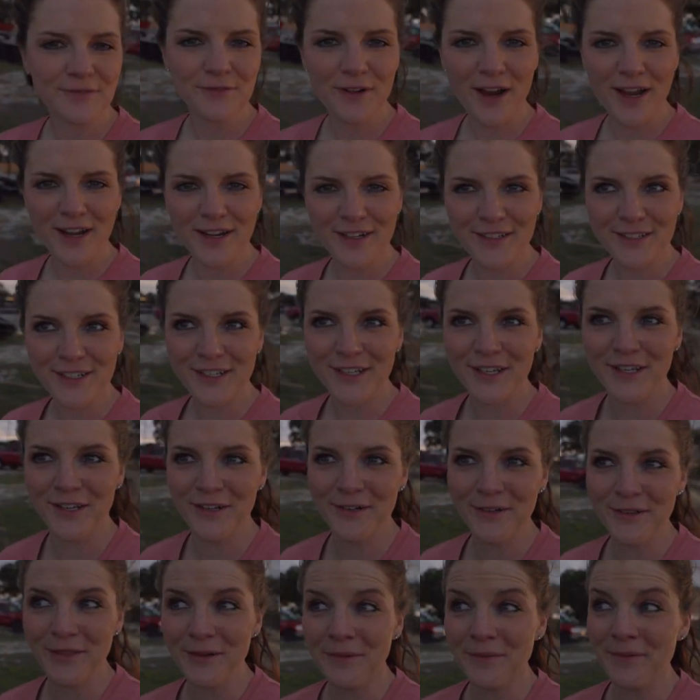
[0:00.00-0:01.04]
right on
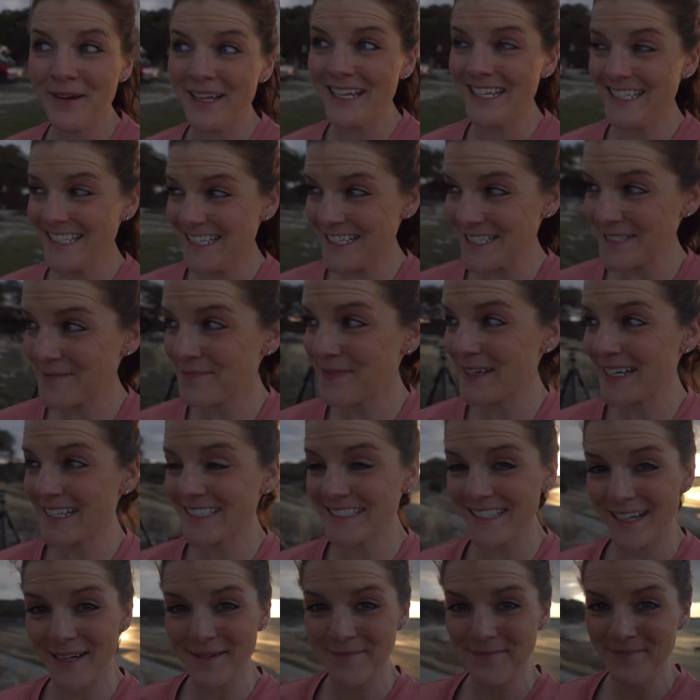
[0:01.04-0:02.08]
cue, the wind has
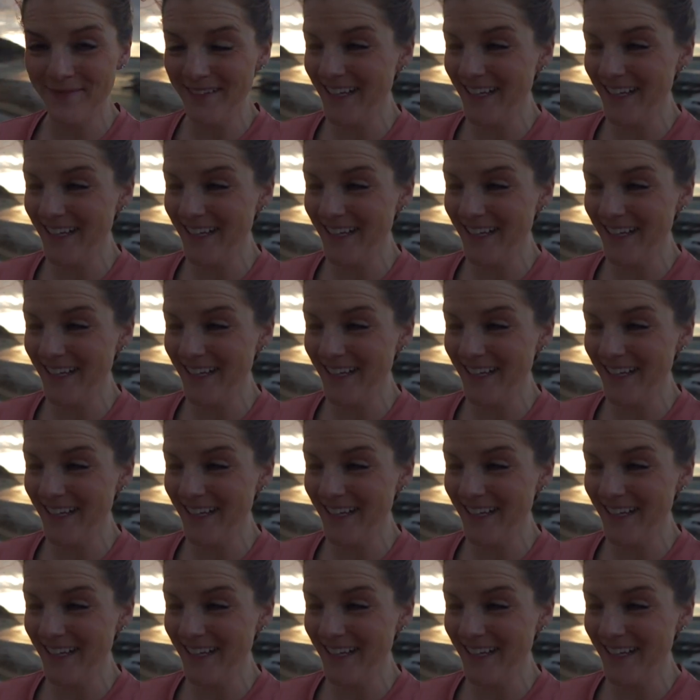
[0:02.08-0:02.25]
picked up